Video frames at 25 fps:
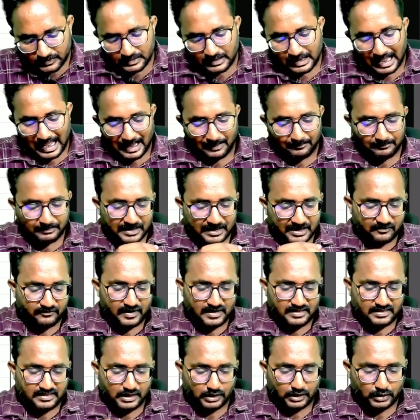I am
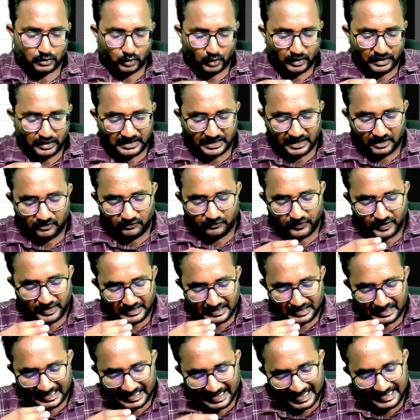given the
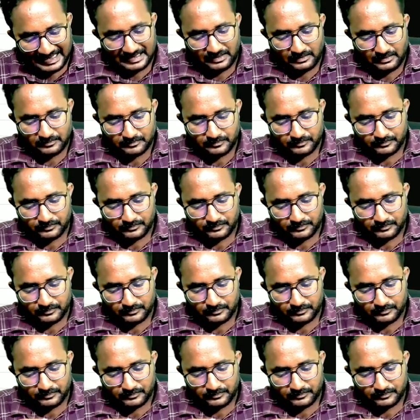25/9.